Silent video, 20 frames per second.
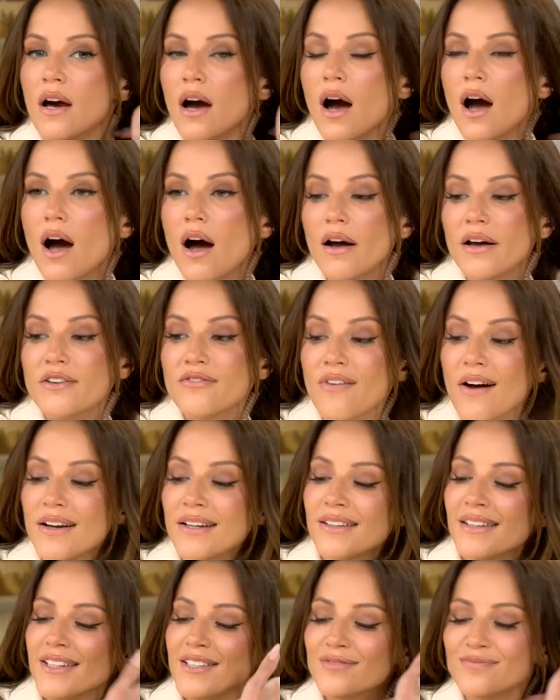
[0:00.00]
Uh, and
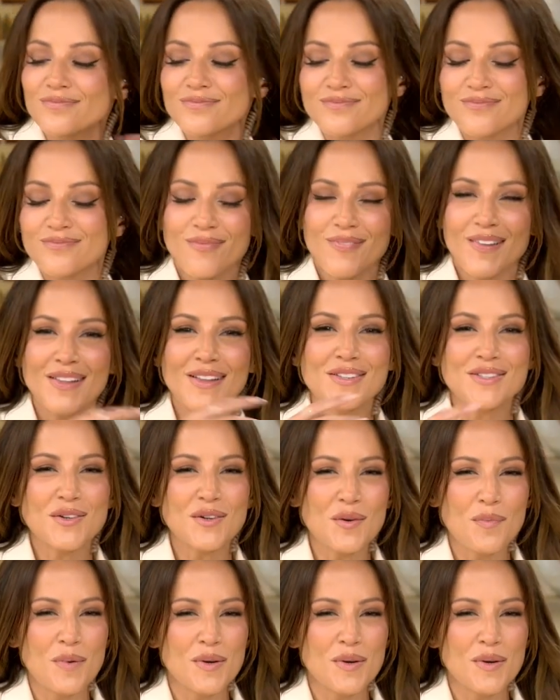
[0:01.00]
finally, let's go to